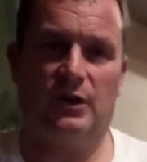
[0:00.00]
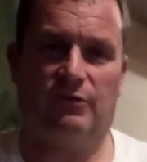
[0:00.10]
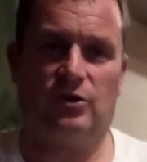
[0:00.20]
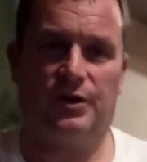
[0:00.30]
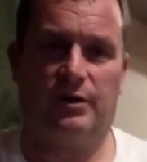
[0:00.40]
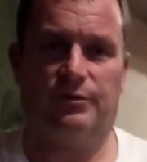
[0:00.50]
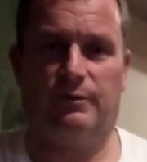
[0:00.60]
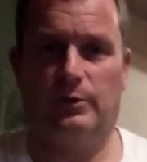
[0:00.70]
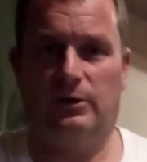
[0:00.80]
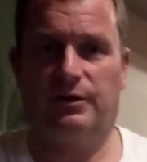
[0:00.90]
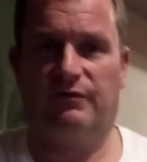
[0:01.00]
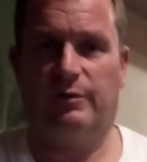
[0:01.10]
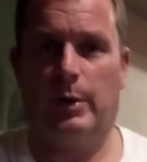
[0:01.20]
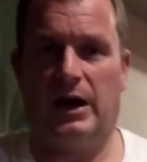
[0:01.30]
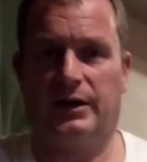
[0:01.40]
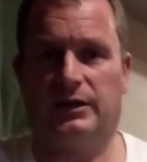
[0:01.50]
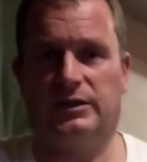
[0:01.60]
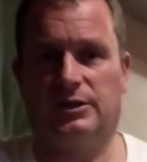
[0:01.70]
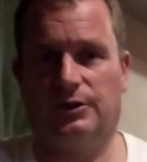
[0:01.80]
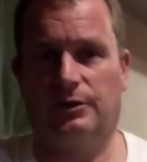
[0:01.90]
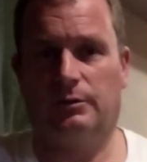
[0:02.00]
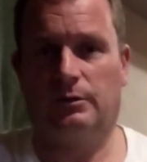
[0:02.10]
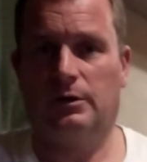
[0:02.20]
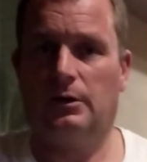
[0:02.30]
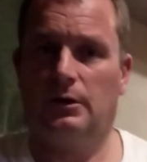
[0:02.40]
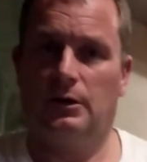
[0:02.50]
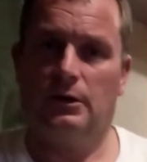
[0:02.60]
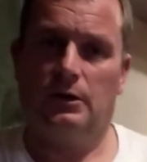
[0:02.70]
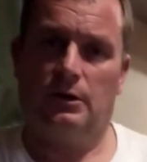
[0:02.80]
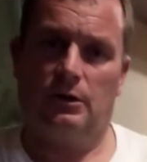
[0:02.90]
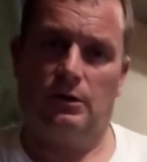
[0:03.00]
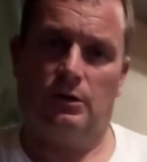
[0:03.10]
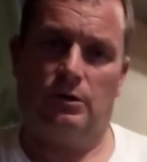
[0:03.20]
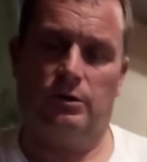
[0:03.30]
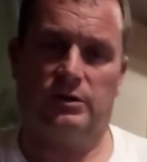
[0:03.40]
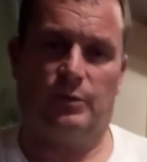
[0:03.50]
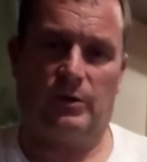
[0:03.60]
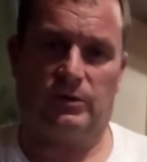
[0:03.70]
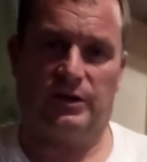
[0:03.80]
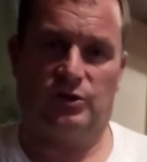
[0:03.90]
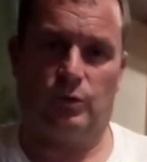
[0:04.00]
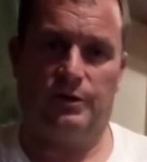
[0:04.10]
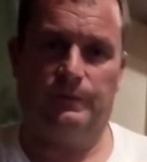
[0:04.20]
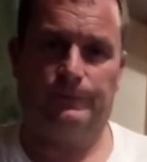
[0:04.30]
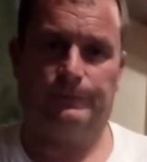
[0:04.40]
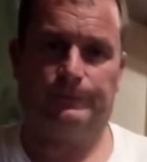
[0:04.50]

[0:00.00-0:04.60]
I've gone out and I've been looking for bargains and I heard about this one.